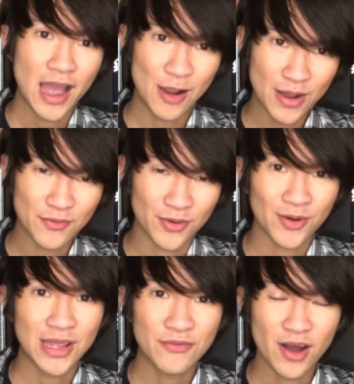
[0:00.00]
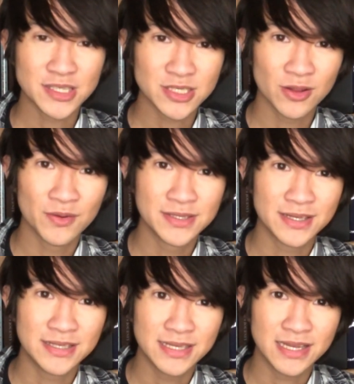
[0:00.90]
However, if Han Solo is
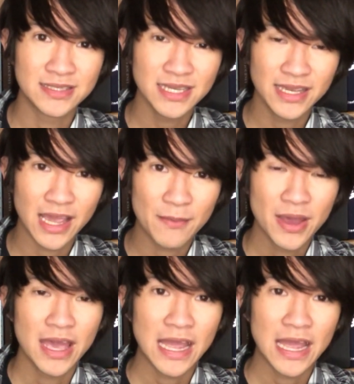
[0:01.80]
in a D&D game,